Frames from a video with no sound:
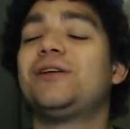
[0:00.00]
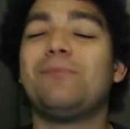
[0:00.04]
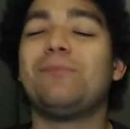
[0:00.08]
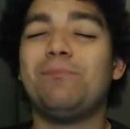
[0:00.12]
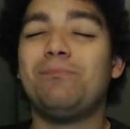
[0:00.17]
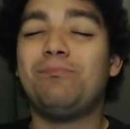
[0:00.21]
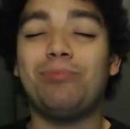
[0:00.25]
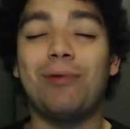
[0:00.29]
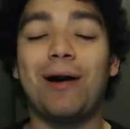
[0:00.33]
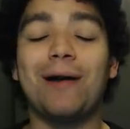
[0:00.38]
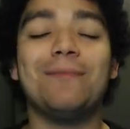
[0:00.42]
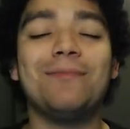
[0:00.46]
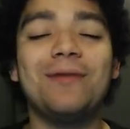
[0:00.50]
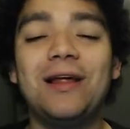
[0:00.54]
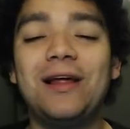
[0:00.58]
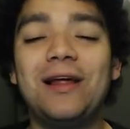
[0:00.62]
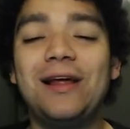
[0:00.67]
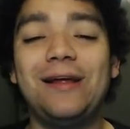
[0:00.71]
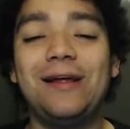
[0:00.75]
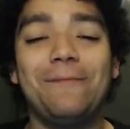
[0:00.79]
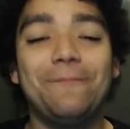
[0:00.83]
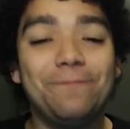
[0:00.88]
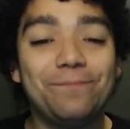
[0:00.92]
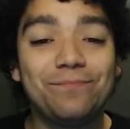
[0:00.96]

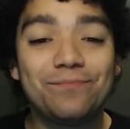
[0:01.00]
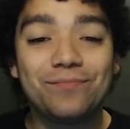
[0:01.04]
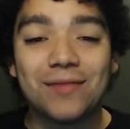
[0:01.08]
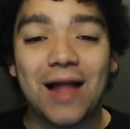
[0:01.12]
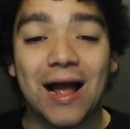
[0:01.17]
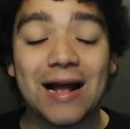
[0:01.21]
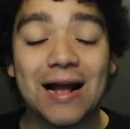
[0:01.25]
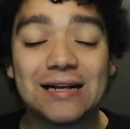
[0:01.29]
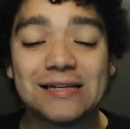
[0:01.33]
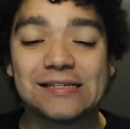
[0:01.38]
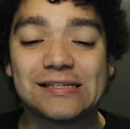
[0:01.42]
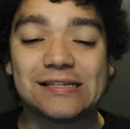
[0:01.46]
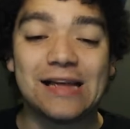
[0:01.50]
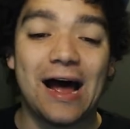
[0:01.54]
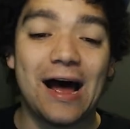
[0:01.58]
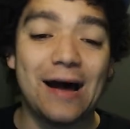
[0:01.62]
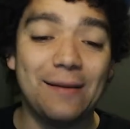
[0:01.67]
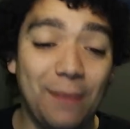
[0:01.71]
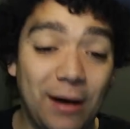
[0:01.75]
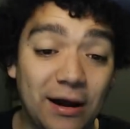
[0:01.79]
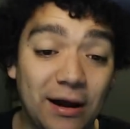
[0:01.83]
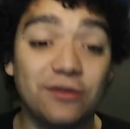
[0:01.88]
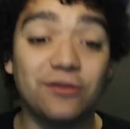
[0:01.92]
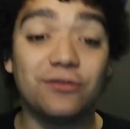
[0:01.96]
probably next
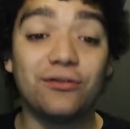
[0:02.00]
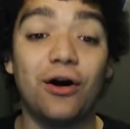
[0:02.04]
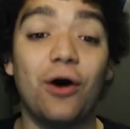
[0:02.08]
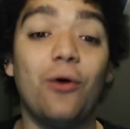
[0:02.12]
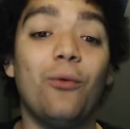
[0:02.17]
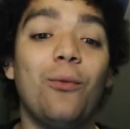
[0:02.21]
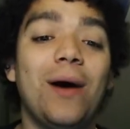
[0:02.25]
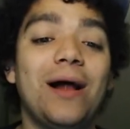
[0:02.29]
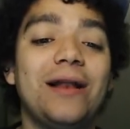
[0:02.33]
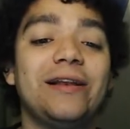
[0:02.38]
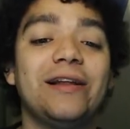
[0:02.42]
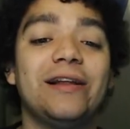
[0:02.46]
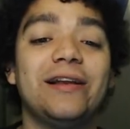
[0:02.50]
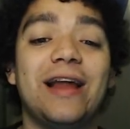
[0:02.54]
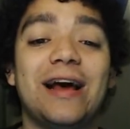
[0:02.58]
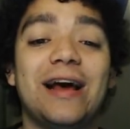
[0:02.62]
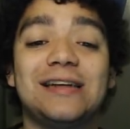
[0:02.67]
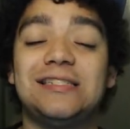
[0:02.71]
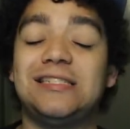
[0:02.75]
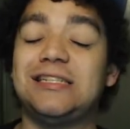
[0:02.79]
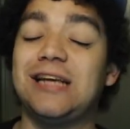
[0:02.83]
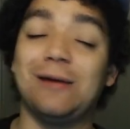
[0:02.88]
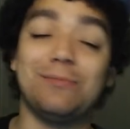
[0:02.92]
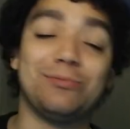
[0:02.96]
time, I don't know when the
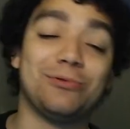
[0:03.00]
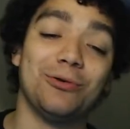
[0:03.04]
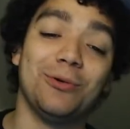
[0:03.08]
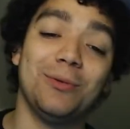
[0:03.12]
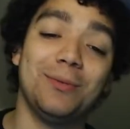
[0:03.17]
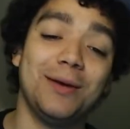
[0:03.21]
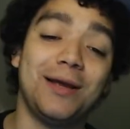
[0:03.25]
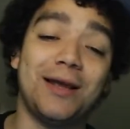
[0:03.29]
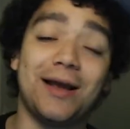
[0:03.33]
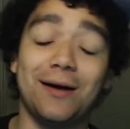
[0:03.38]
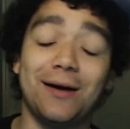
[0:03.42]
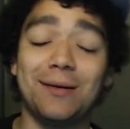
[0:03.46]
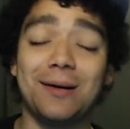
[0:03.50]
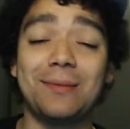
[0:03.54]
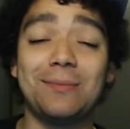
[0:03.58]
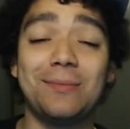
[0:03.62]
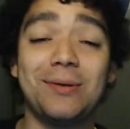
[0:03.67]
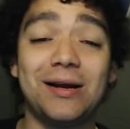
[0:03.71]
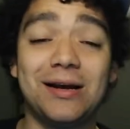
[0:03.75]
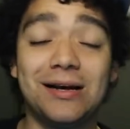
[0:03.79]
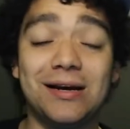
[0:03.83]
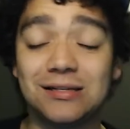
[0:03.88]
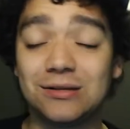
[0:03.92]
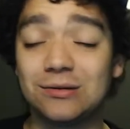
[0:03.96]
next chapter will be coming,
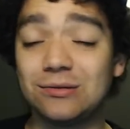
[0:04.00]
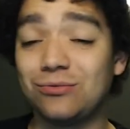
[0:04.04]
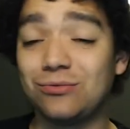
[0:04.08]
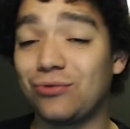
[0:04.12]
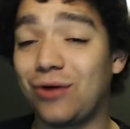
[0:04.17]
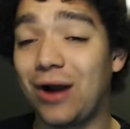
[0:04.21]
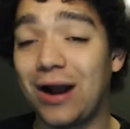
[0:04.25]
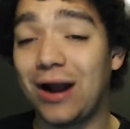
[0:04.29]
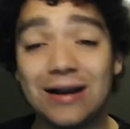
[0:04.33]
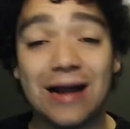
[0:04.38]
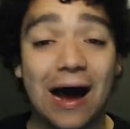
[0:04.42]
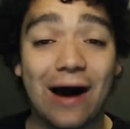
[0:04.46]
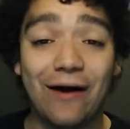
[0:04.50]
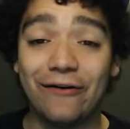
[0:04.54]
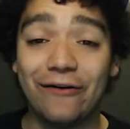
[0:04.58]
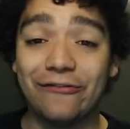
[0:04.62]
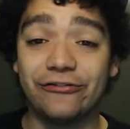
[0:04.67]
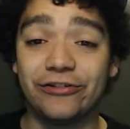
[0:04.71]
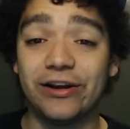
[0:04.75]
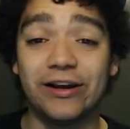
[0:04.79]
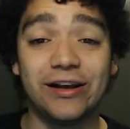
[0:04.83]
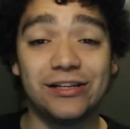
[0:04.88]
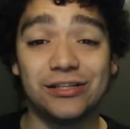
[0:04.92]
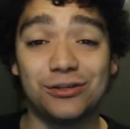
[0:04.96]
because right now
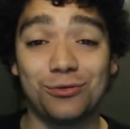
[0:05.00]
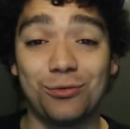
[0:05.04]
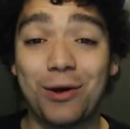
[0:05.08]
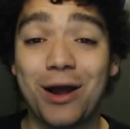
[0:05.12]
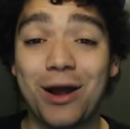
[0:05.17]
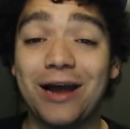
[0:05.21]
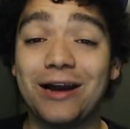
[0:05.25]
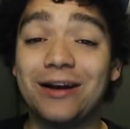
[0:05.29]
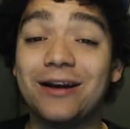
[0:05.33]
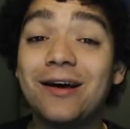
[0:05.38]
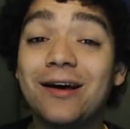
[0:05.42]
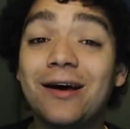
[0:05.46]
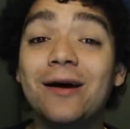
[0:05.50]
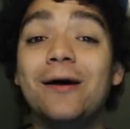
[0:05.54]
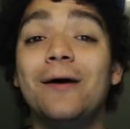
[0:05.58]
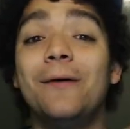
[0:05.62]
everything's weird,